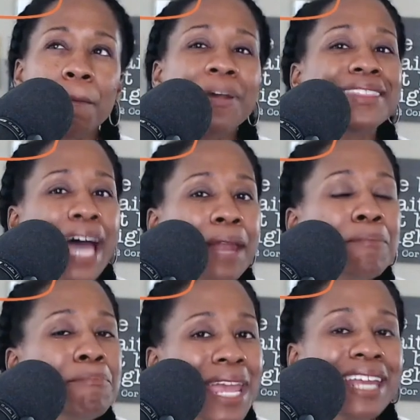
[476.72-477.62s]
But
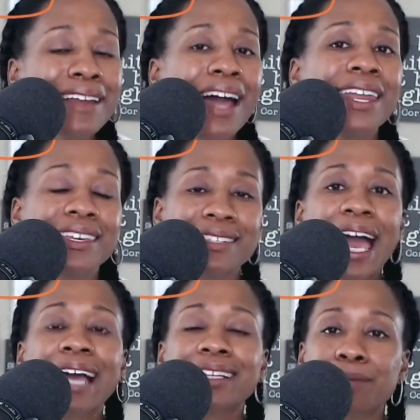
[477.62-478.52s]
that may not
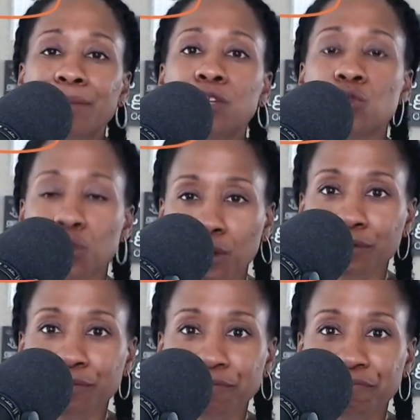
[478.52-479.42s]
exactly be true.
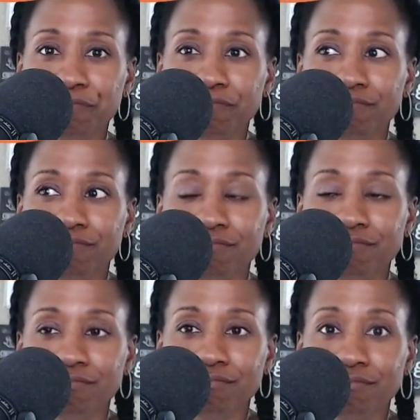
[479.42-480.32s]

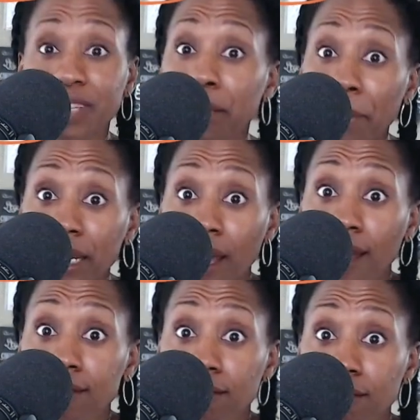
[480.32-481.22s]
It may
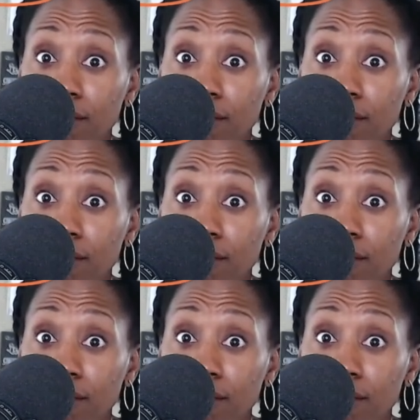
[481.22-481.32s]
not.